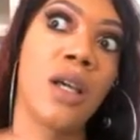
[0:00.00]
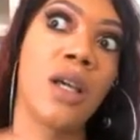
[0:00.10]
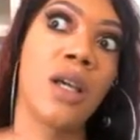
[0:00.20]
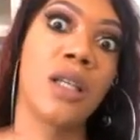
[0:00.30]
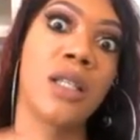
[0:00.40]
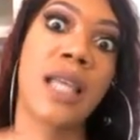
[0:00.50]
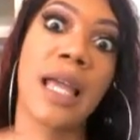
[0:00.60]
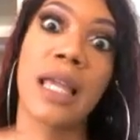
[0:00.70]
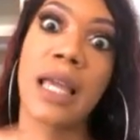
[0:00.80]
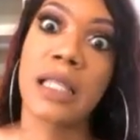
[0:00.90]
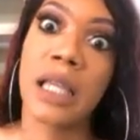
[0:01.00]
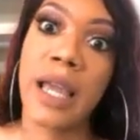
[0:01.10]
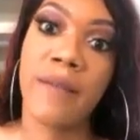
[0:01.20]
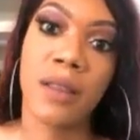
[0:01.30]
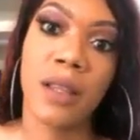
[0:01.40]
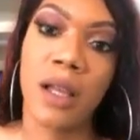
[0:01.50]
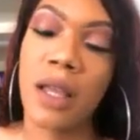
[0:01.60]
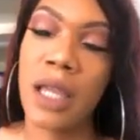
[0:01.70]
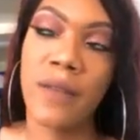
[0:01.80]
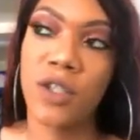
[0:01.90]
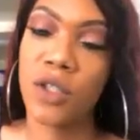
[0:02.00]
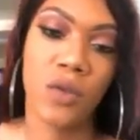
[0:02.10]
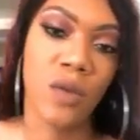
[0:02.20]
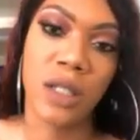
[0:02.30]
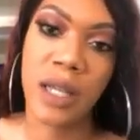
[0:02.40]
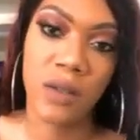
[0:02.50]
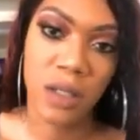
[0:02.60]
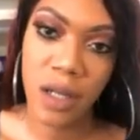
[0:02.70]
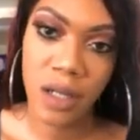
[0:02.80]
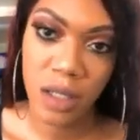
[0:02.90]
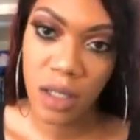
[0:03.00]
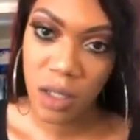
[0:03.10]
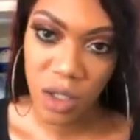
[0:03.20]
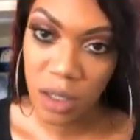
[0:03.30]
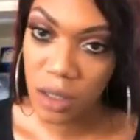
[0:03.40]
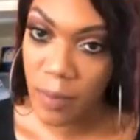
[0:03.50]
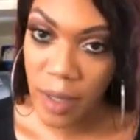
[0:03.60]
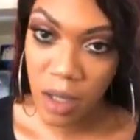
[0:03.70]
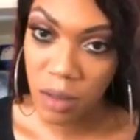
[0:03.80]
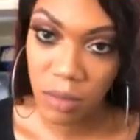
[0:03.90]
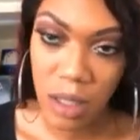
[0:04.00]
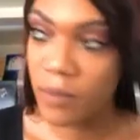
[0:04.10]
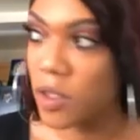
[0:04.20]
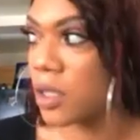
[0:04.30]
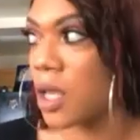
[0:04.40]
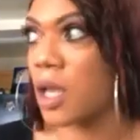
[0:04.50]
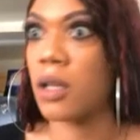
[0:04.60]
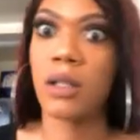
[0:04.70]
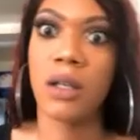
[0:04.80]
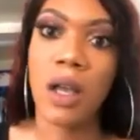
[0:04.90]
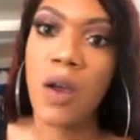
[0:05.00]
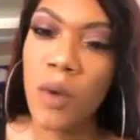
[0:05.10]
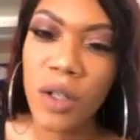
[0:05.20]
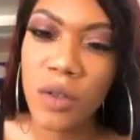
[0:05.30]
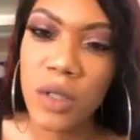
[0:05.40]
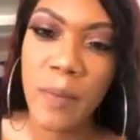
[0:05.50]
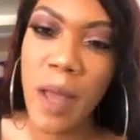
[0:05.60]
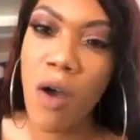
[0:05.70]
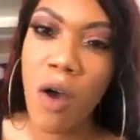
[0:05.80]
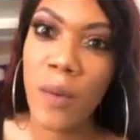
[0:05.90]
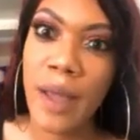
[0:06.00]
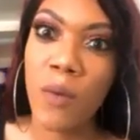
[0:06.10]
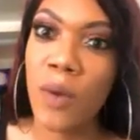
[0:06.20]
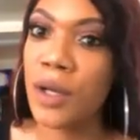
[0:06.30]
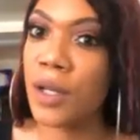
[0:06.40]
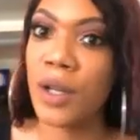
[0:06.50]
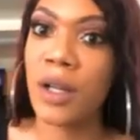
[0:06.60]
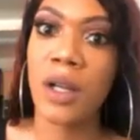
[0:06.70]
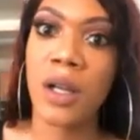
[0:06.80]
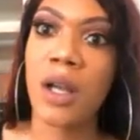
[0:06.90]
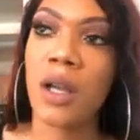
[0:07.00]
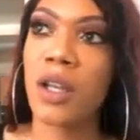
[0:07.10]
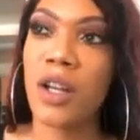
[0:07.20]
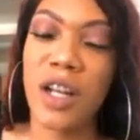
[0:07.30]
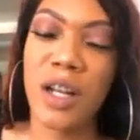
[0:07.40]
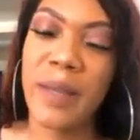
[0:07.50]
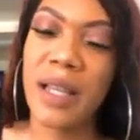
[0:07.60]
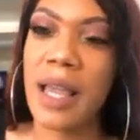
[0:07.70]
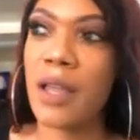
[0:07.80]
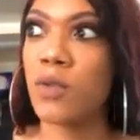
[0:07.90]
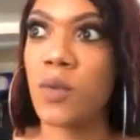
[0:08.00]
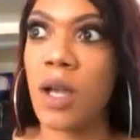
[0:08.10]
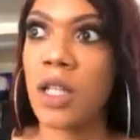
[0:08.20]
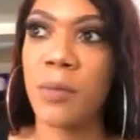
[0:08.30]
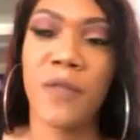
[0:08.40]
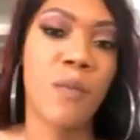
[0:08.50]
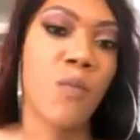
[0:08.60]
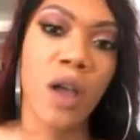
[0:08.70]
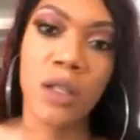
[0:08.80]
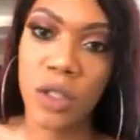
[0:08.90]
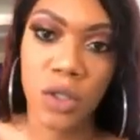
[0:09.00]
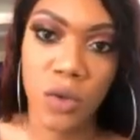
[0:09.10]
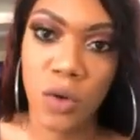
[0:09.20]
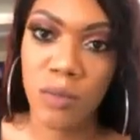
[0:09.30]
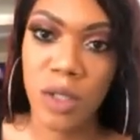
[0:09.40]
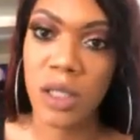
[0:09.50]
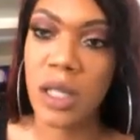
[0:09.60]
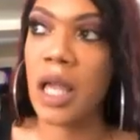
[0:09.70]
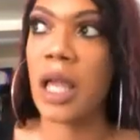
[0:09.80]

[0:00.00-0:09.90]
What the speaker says: second guessing everything. Like even just going downstairs to go check the mail, I'm just like, I wonder who's in my hallway. I wonder, you know what I mean? Like who's watching me. If I'm walking to the store, I'm just like